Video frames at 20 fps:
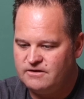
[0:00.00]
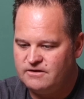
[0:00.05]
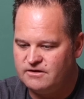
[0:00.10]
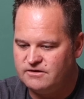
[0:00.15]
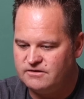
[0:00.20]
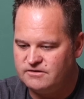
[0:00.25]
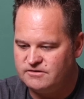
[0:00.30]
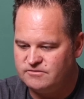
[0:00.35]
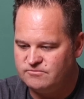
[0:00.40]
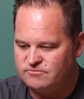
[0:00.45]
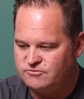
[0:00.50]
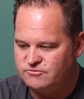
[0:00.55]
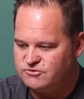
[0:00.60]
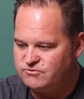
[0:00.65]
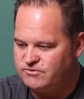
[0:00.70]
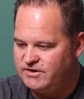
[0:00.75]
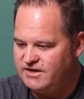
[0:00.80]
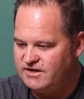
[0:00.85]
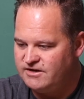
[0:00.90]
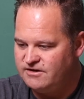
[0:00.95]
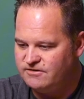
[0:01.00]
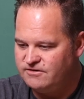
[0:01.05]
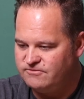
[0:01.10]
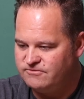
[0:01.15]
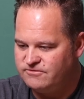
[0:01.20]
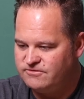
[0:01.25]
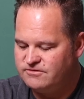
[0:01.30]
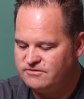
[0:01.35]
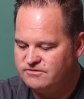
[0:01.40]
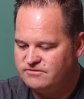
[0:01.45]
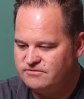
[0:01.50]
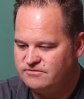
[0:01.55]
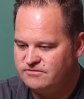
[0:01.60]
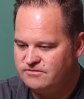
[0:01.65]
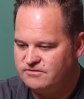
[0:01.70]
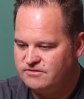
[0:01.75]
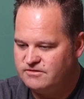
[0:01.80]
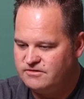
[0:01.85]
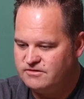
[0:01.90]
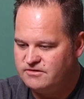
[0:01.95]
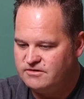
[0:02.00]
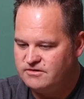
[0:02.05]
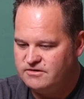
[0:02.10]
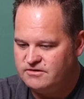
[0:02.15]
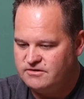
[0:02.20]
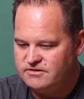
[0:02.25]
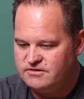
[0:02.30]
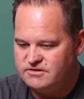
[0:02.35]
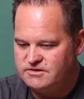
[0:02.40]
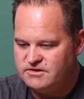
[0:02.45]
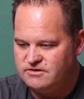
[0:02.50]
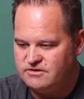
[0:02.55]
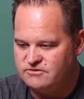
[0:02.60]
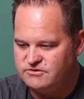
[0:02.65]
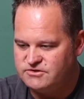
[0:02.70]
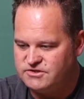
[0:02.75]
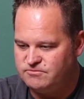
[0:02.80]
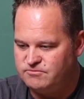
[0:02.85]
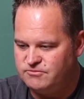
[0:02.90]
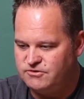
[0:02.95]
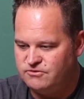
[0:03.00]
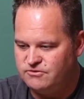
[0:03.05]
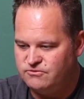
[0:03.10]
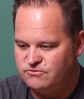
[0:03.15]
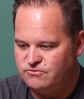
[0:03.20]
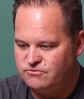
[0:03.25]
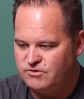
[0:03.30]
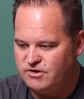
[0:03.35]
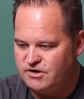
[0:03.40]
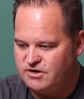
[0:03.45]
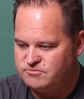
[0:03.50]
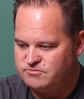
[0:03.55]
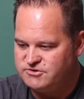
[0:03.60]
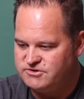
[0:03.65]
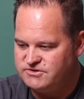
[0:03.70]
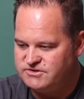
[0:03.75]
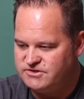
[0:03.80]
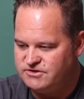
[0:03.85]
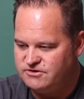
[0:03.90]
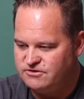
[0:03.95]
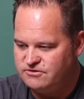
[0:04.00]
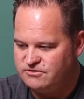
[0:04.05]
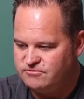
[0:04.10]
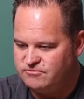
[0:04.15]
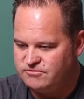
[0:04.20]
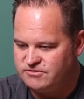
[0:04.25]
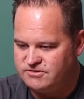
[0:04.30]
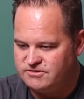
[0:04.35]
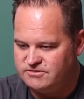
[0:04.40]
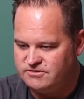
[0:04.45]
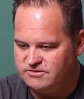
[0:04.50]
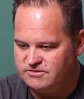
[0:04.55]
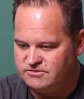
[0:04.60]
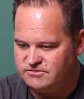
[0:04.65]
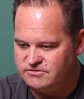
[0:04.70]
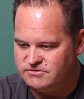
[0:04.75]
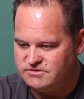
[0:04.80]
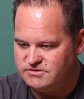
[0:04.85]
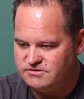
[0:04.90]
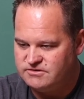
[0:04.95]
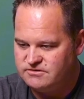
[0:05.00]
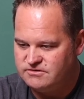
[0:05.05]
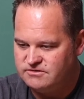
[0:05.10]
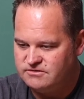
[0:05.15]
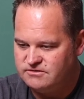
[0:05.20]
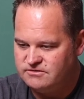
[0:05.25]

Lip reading: which we have, there's some new options here with these